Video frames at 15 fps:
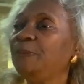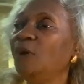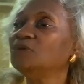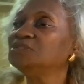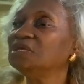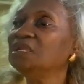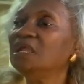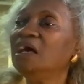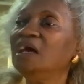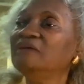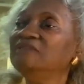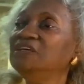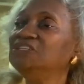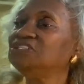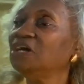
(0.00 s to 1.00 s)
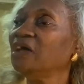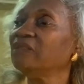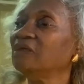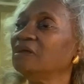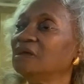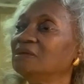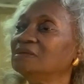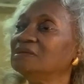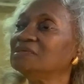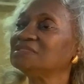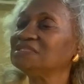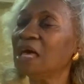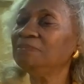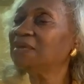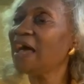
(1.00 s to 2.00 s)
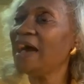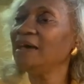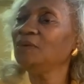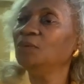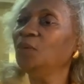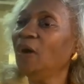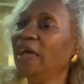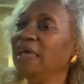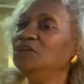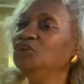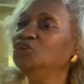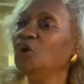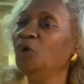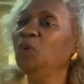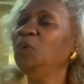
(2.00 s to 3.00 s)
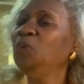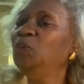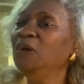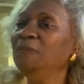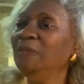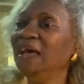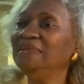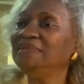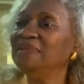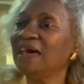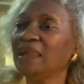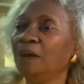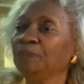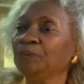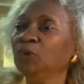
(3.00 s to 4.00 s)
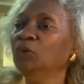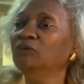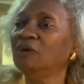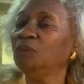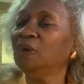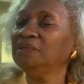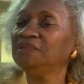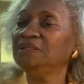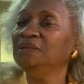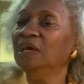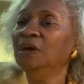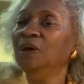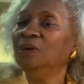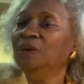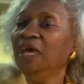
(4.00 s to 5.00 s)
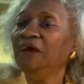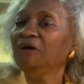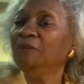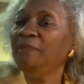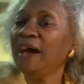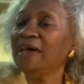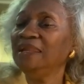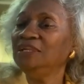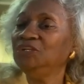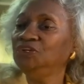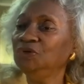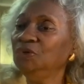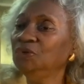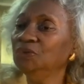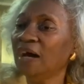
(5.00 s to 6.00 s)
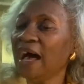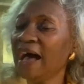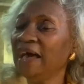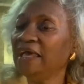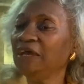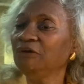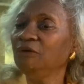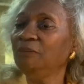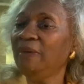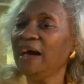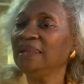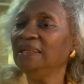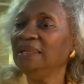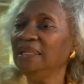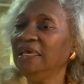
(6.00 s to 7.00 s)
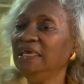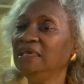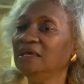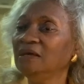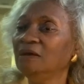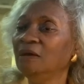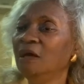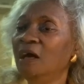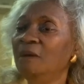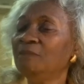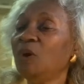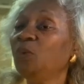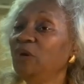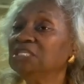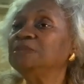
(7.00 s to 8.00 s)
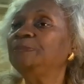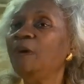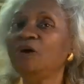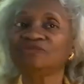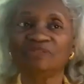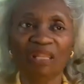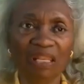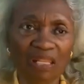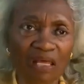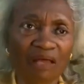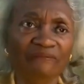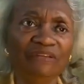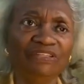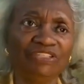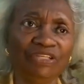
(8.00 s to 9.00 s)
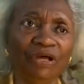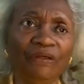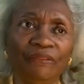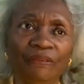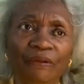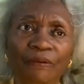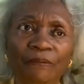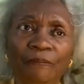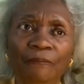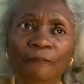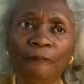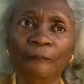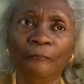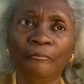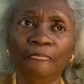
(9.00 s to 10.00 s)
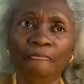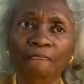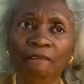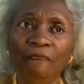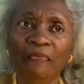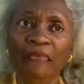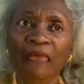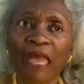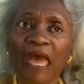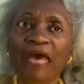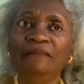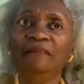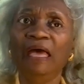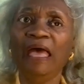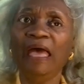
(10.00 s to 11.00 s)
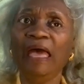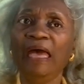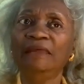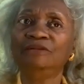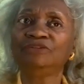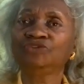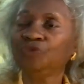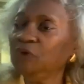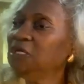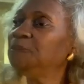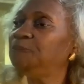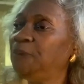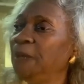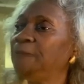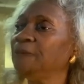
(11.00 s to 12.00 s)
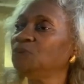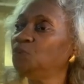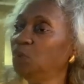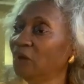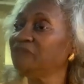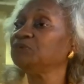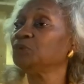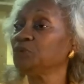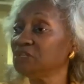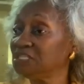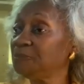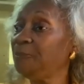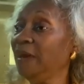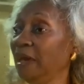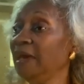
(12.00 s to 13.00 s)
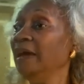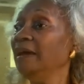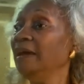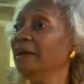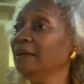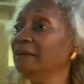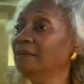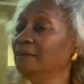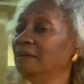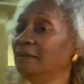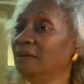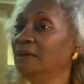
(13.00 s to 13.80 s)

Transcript: we're supposed to love each other. Some kind of way, you know, we may not approve of what everybody do or how everybody live, but we're supposed to love each other. That's right and, and, treat people with respect.